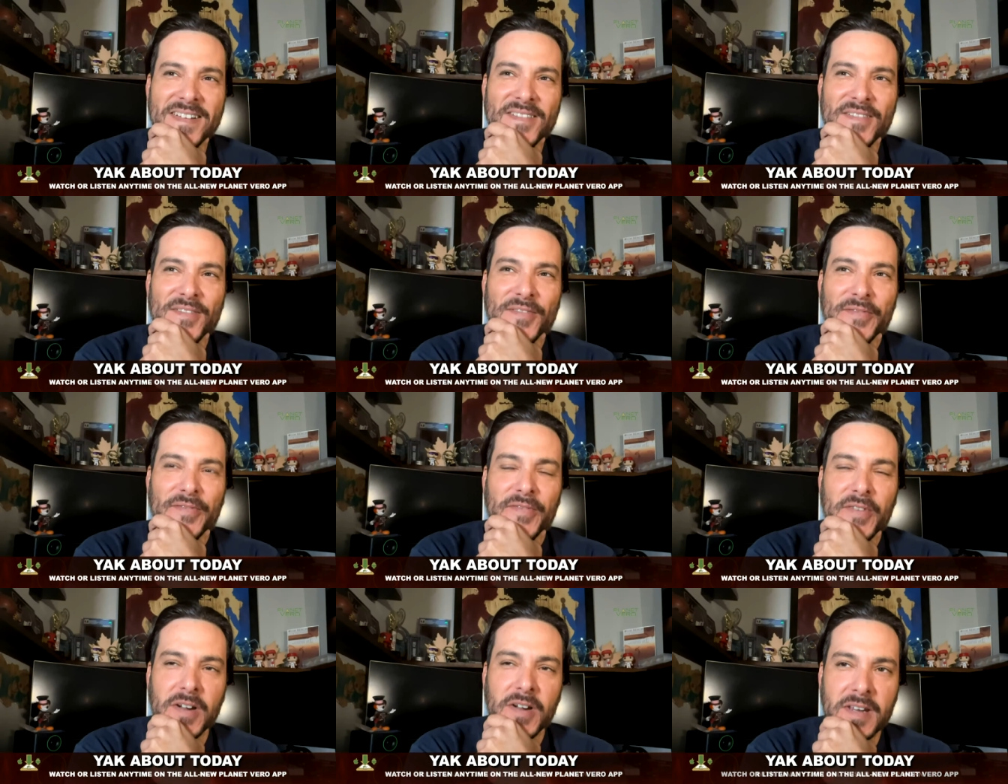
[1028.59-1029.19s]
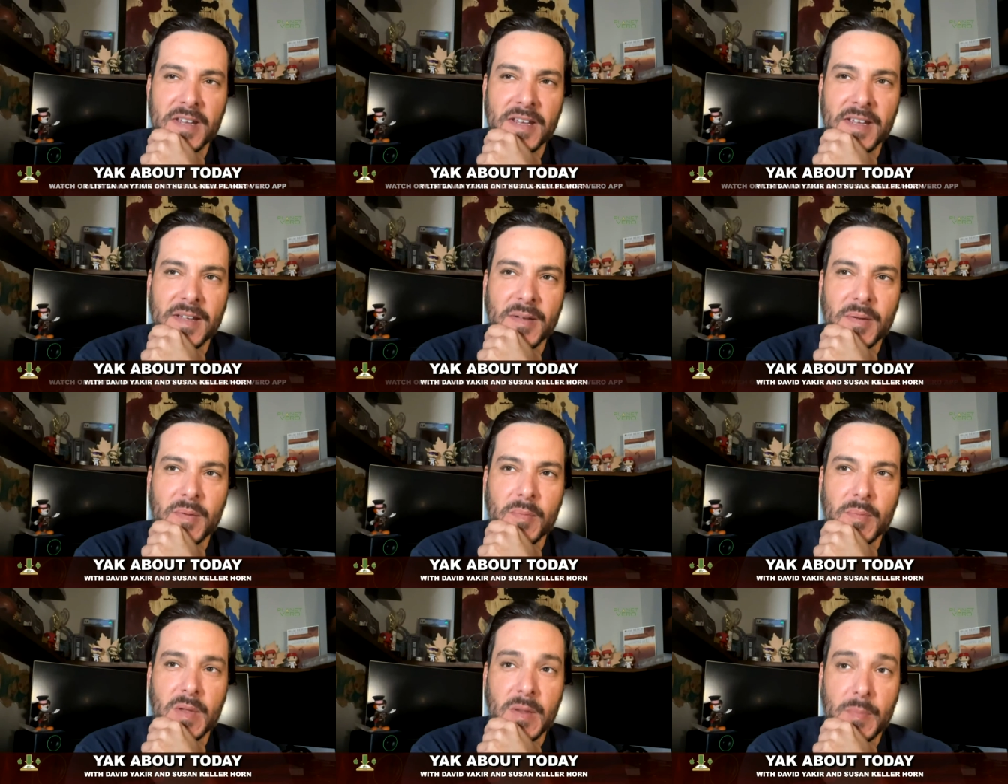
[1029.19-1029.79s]
Funny,
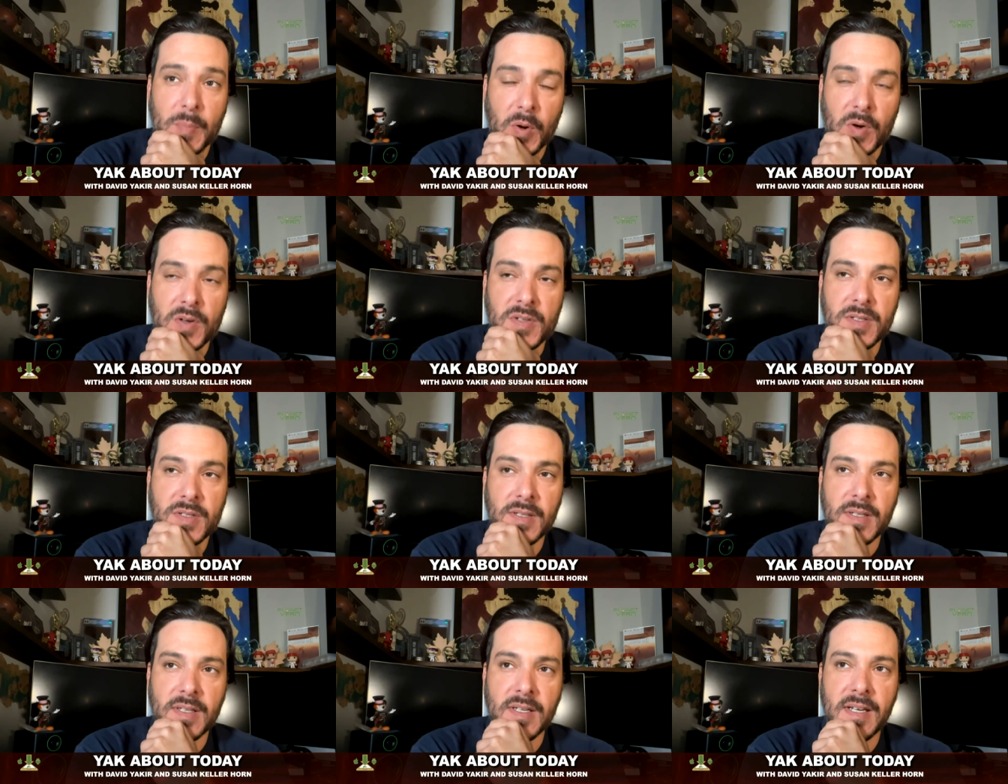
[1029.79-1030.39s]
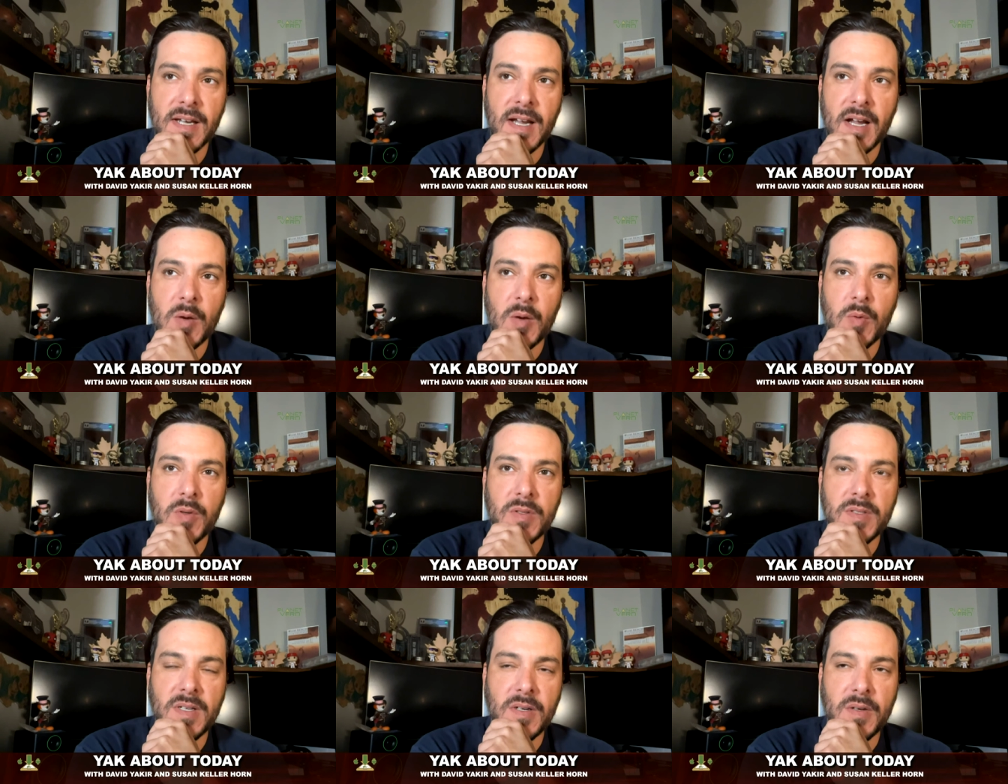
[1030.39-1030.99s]
me personally, I
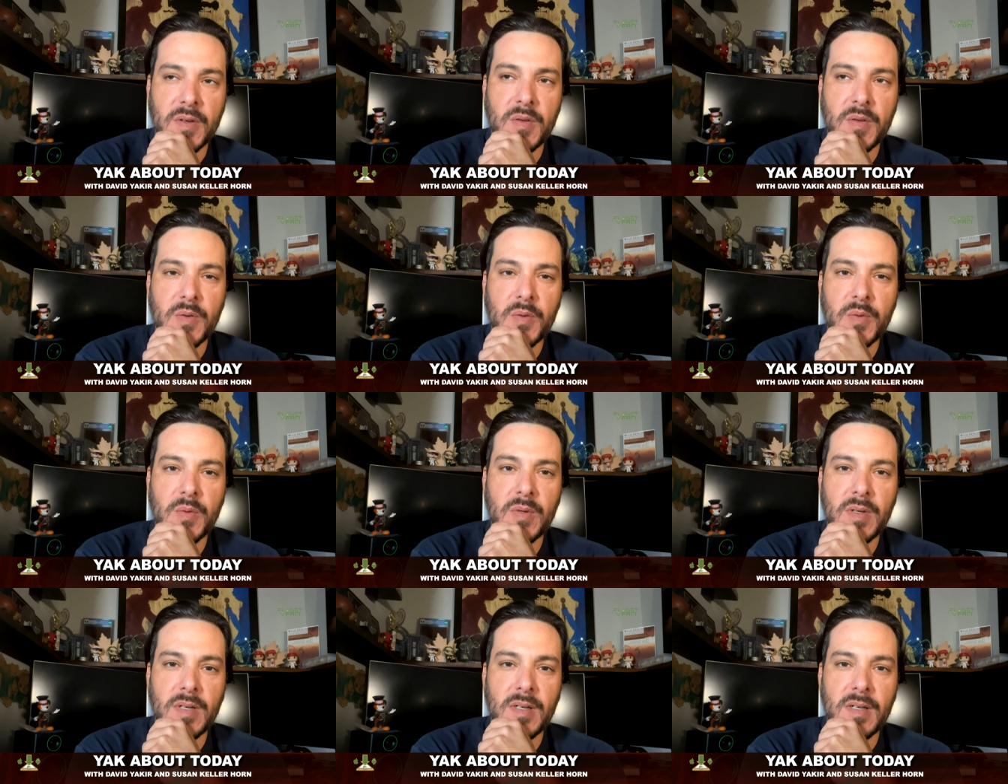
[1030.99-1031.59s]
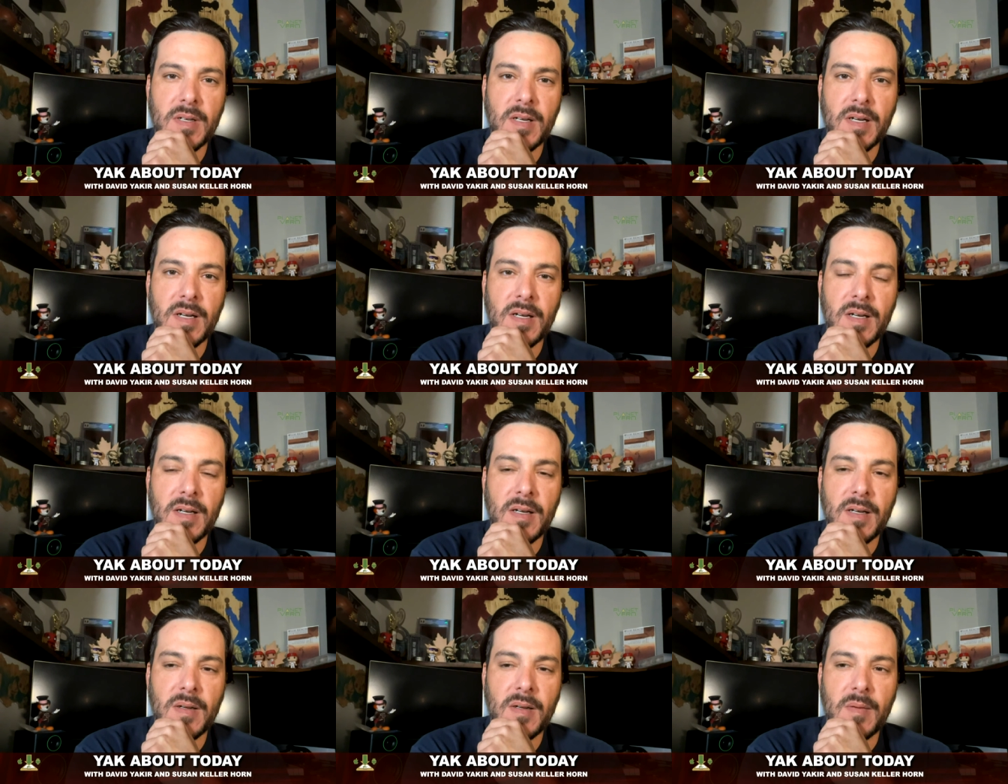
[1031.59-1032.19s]
will tell you,
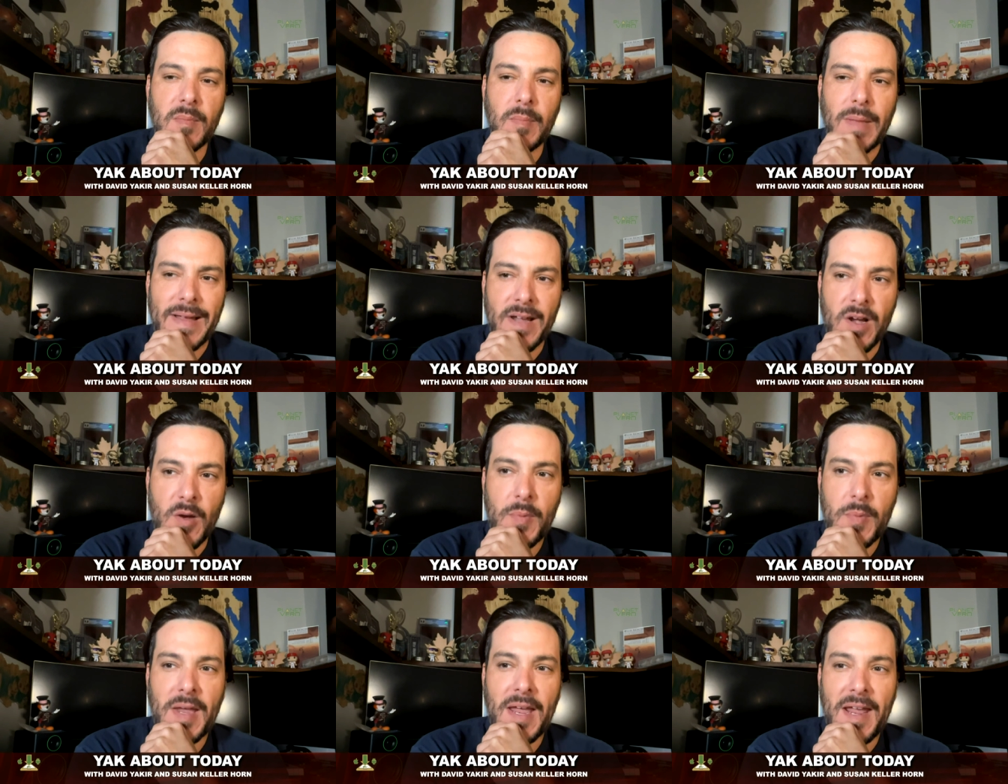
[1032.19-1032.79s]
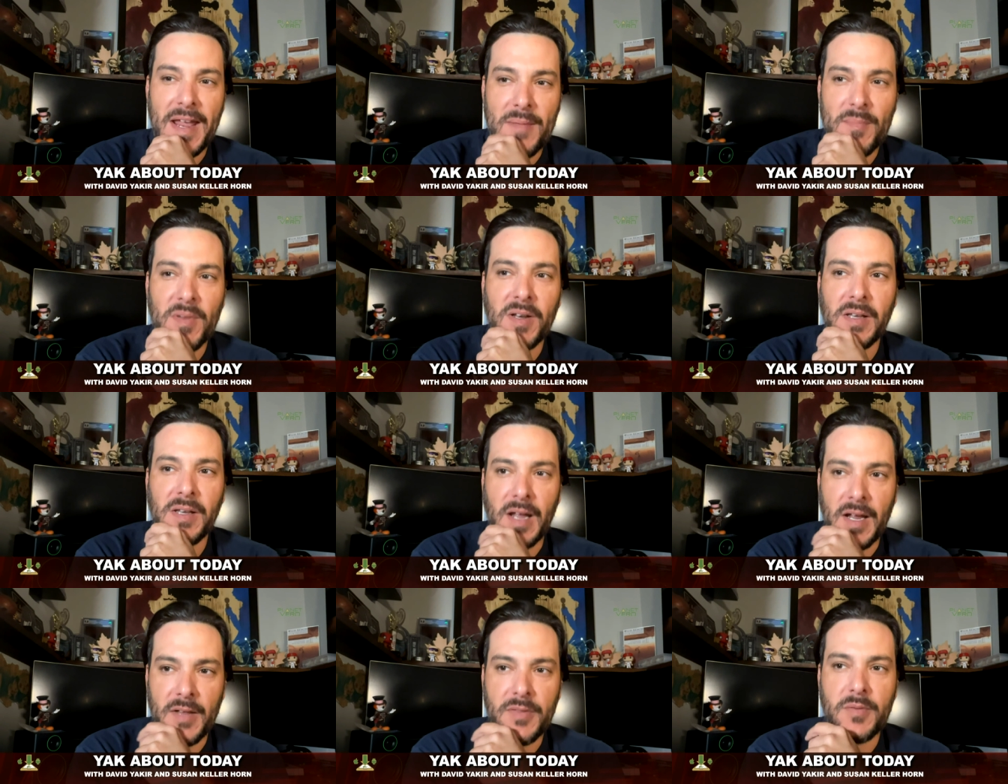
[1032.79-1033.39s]
my help came a
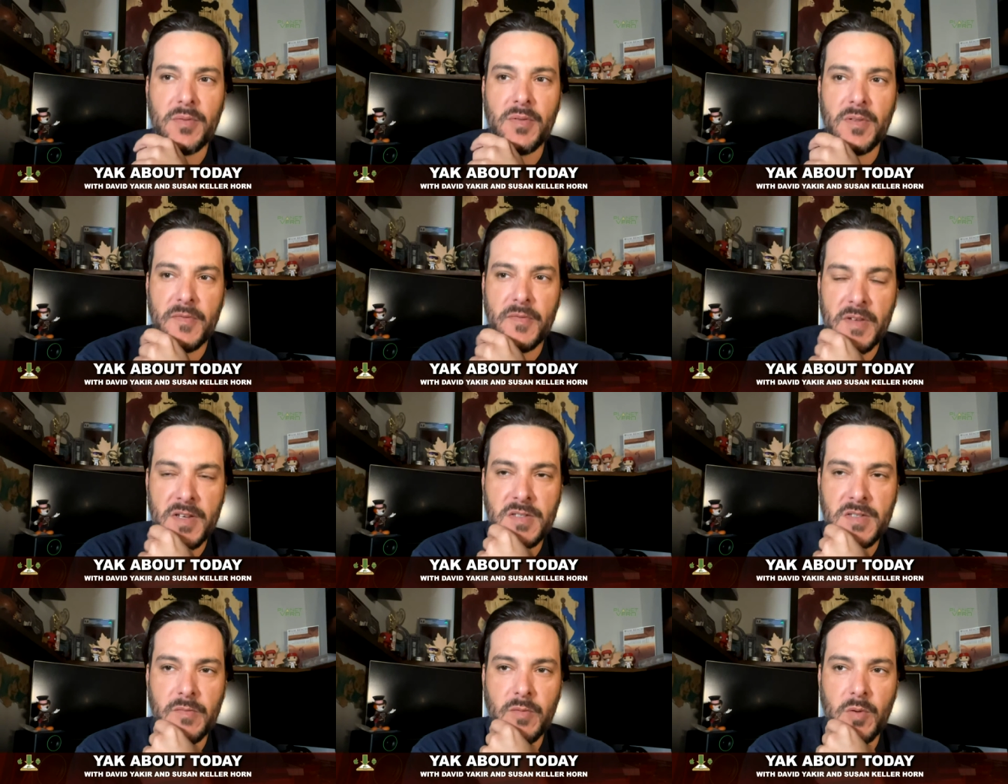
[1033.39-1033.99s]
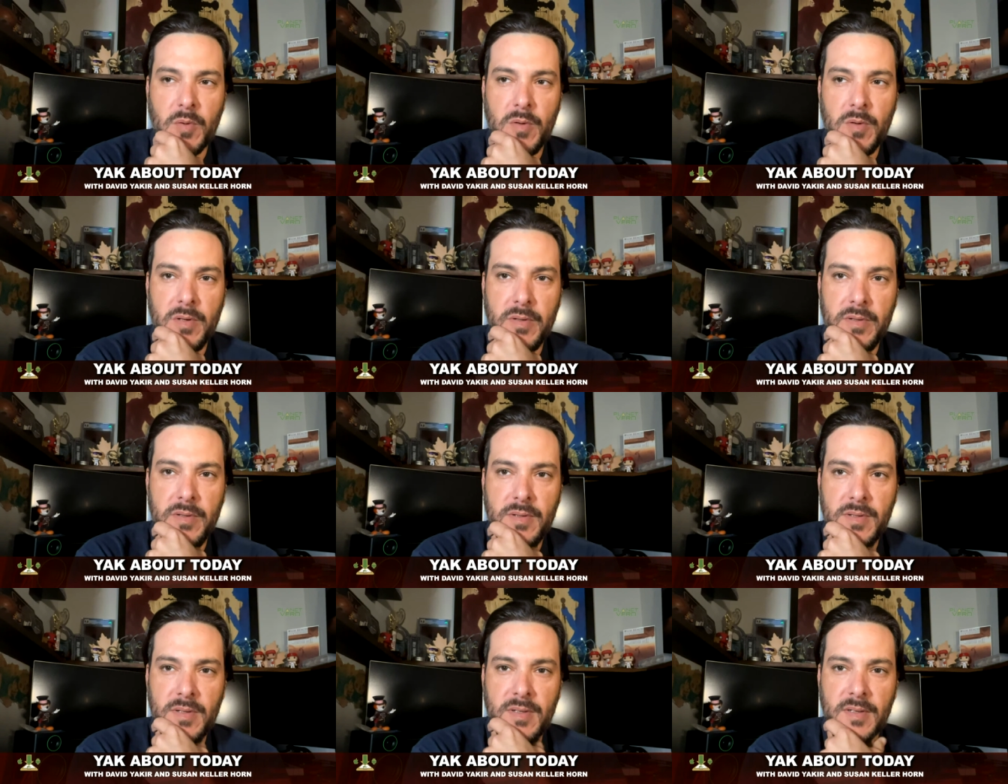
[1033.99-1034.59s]
lot through the festival
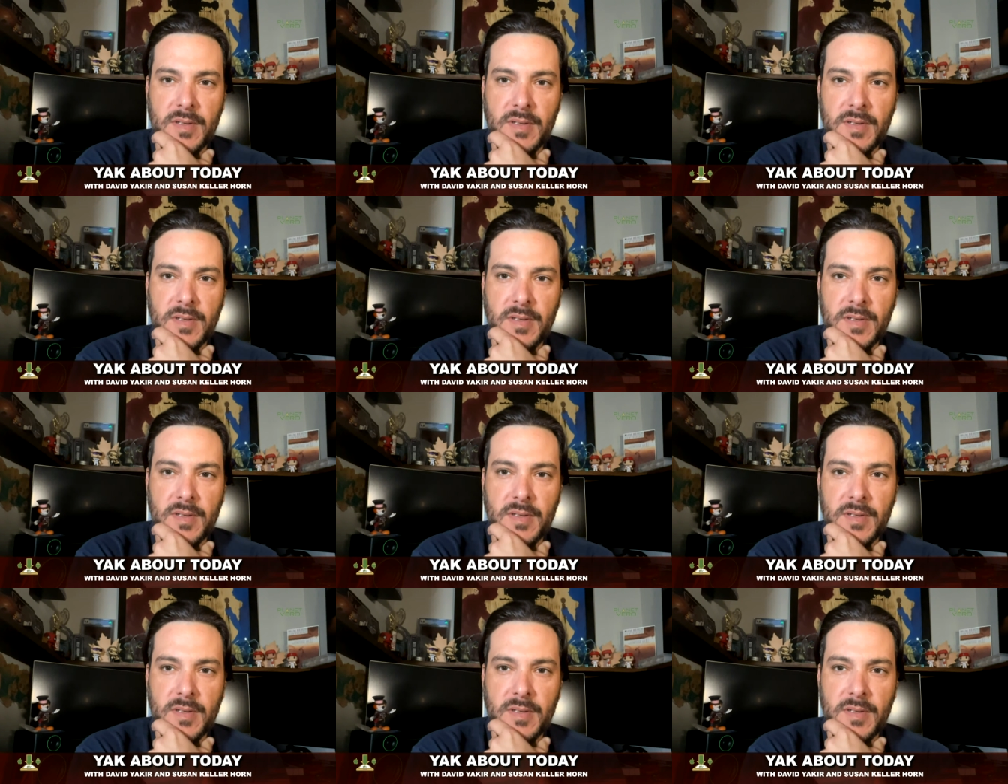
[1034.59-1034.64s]
world.